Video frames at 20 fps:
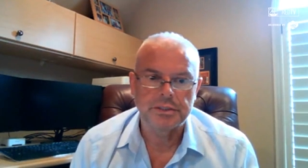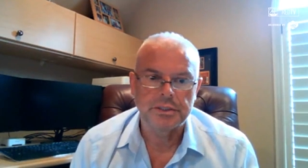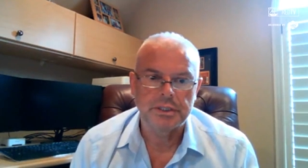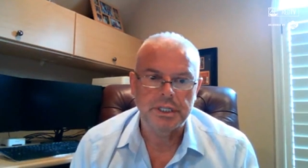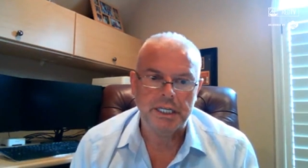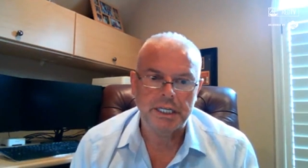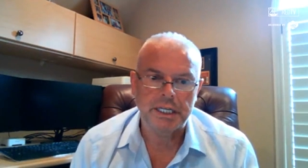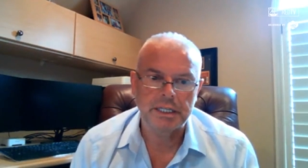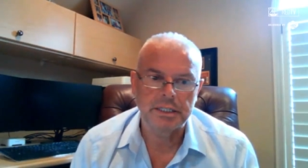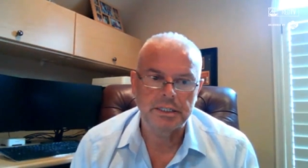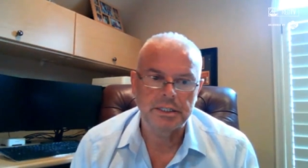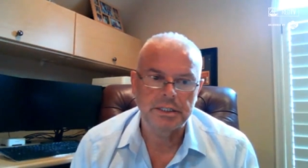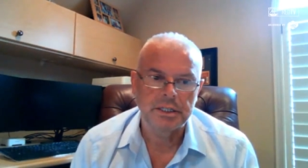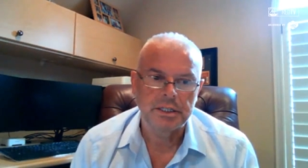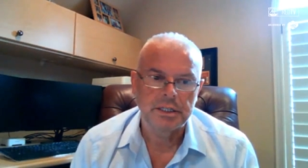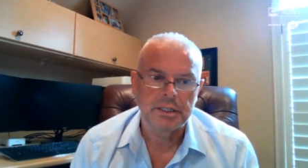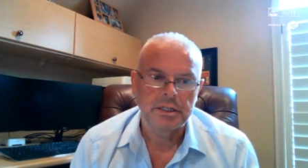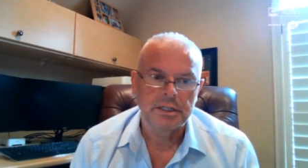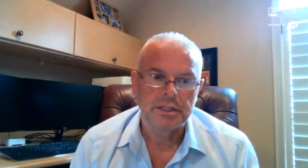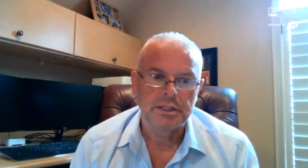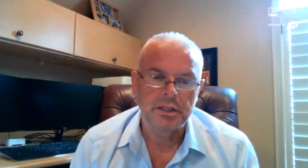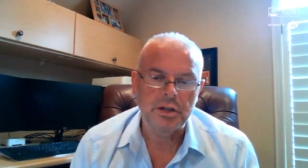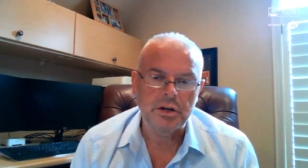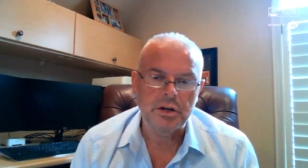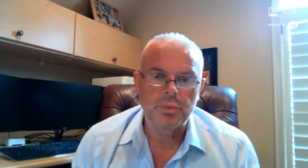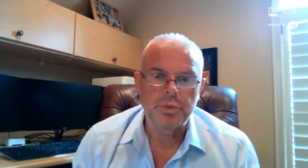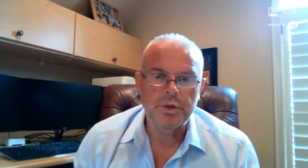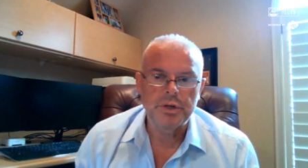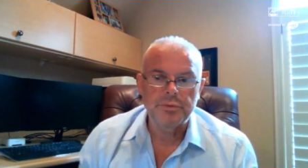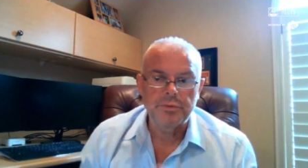And you know,
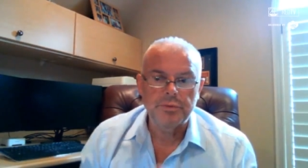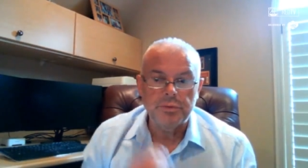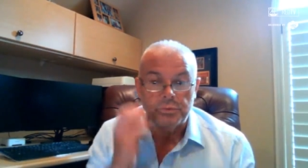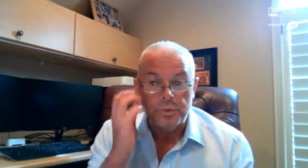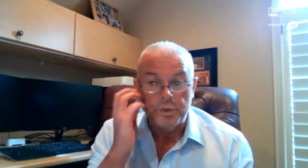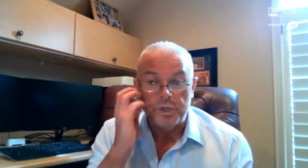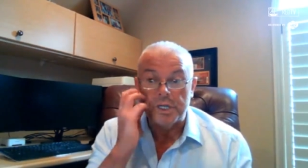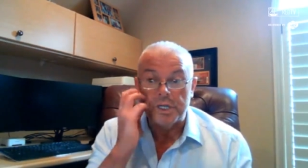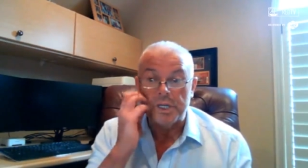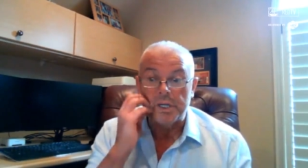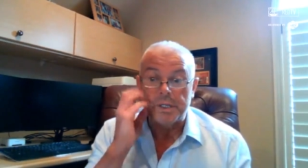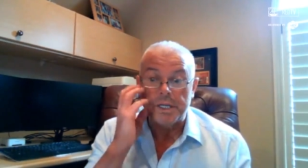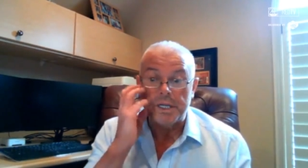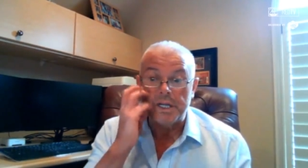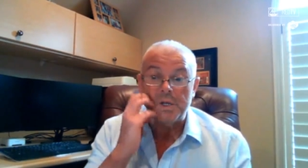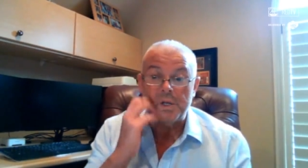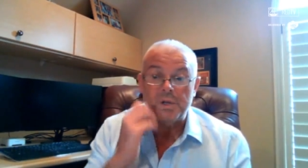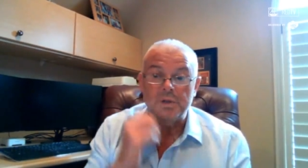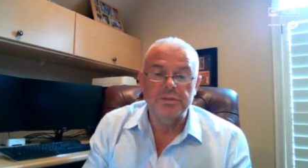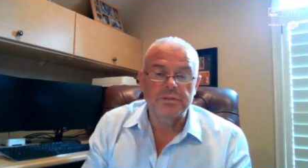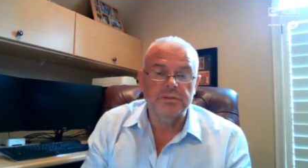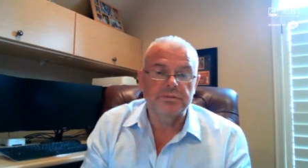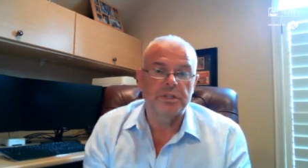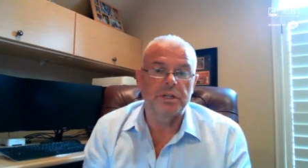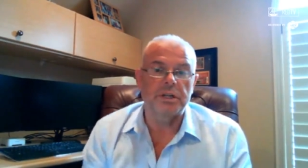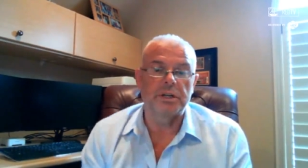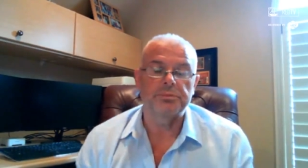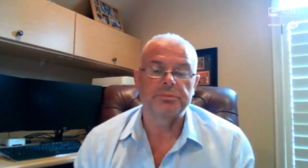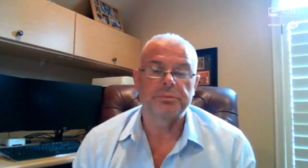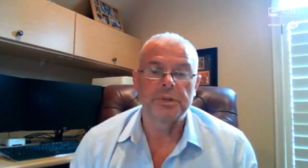we we continue
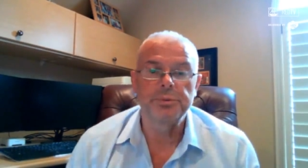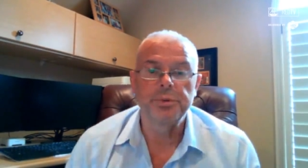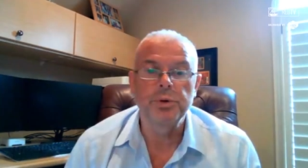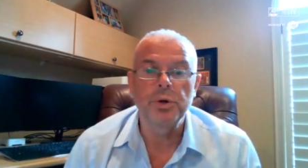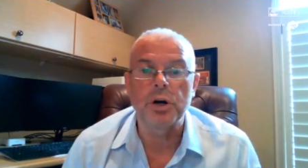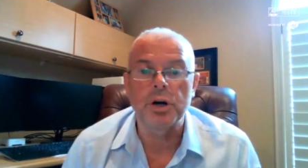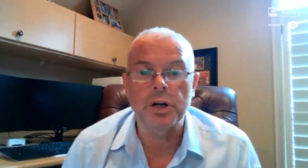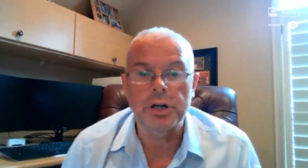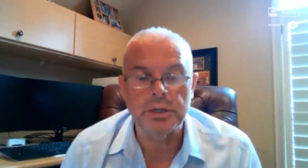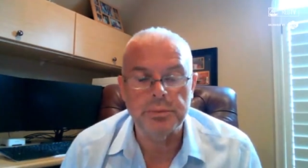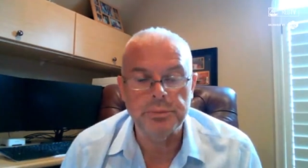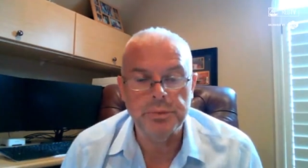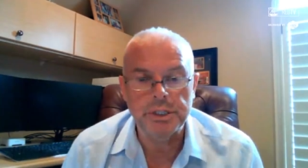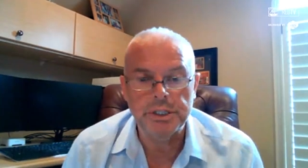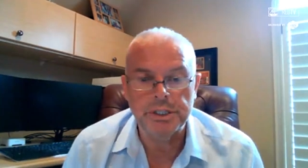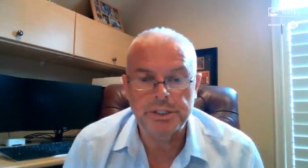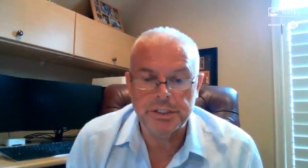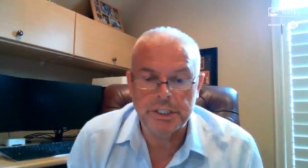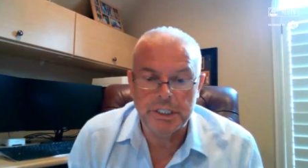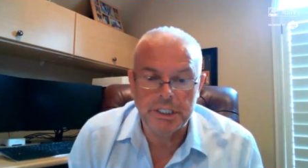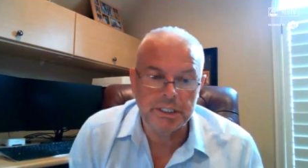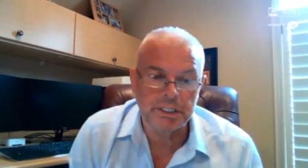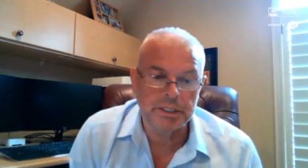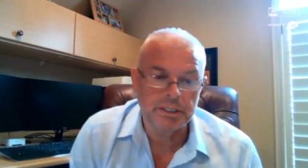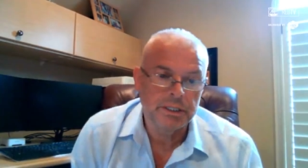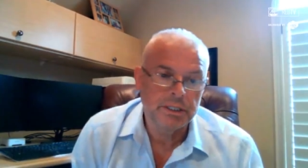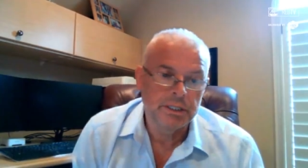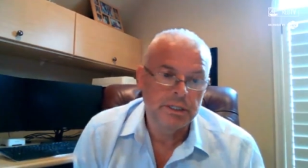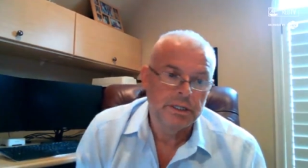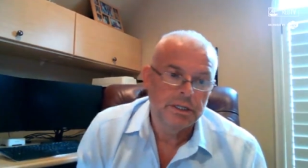to to put our community
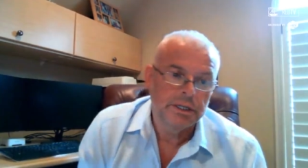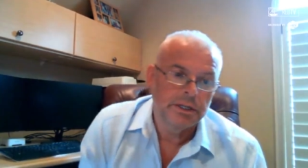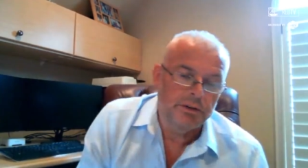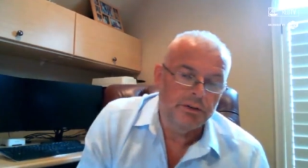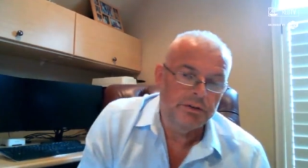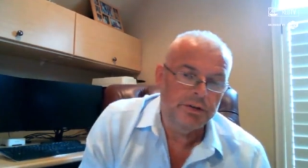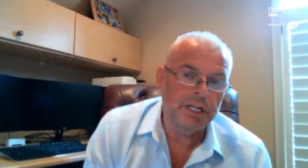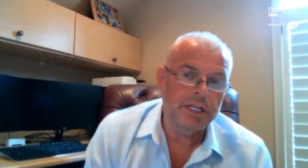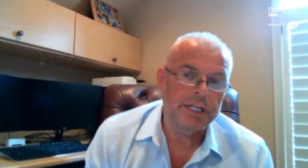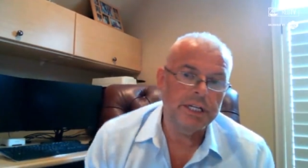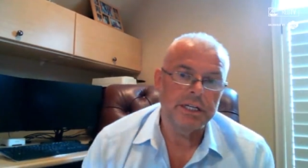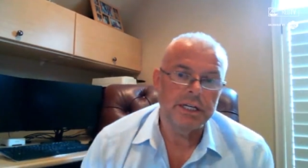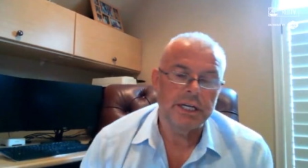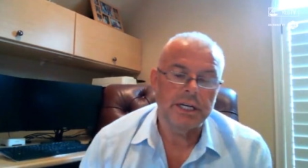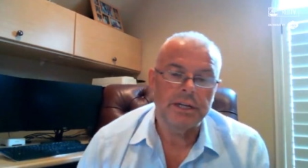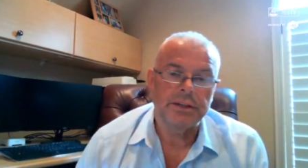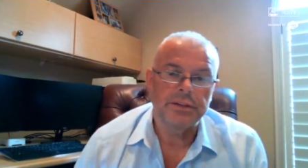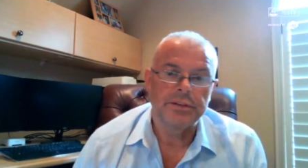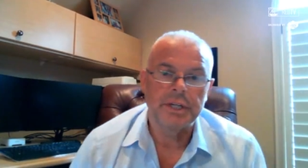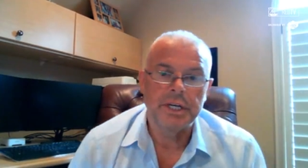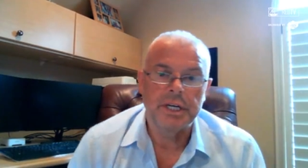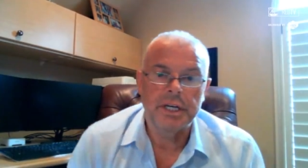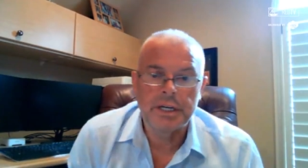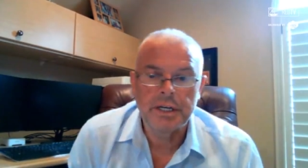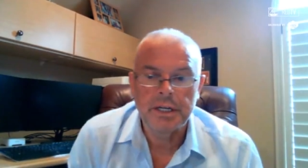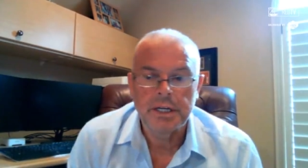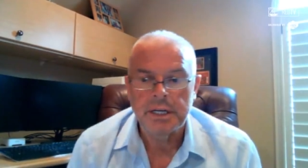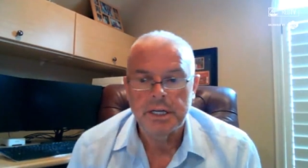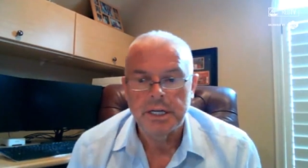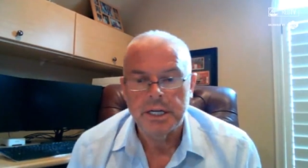really at the
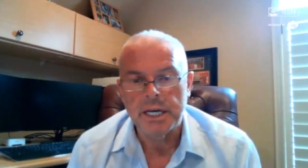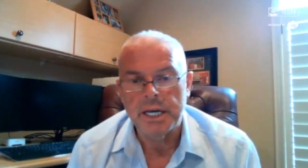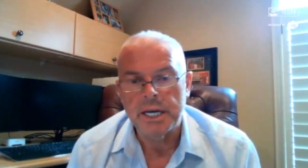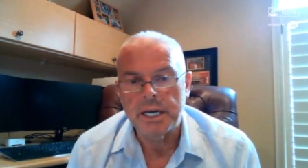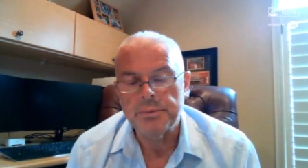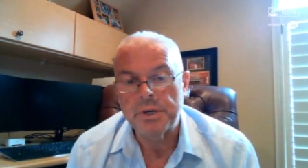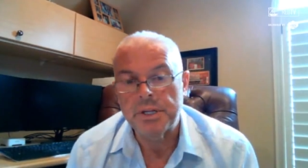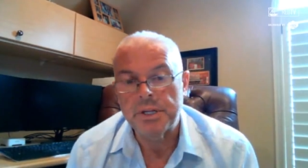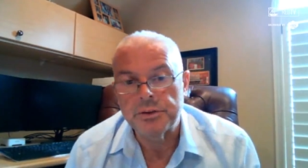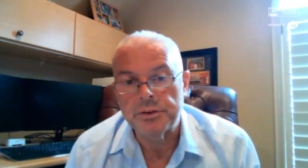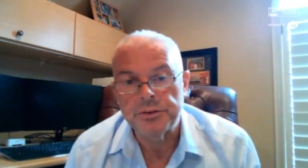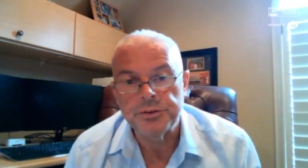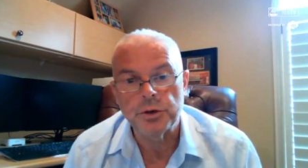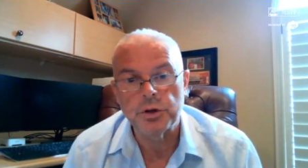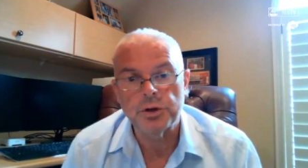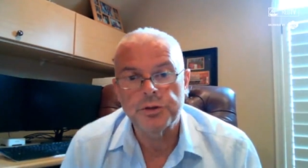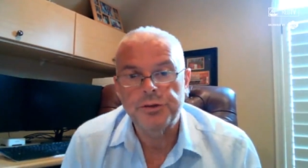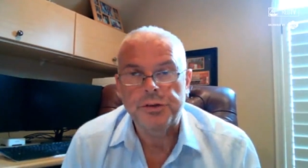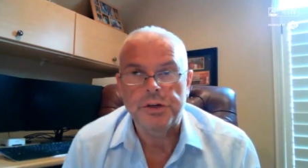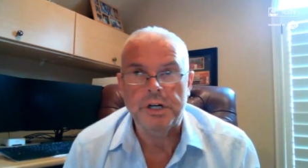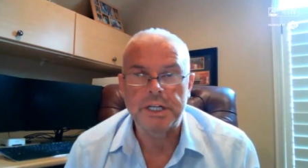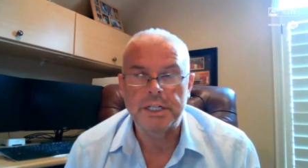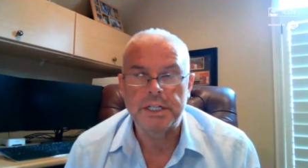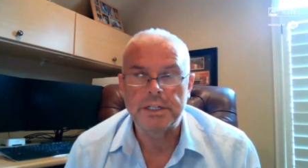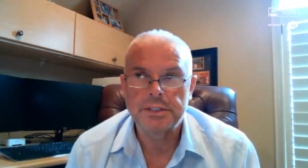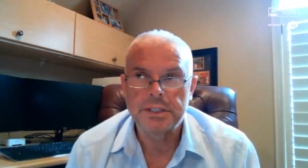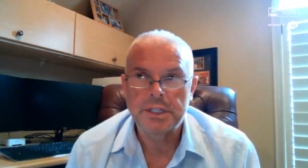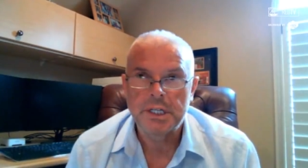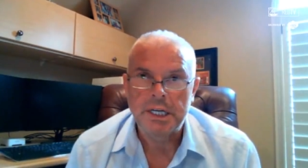um, at the forefront.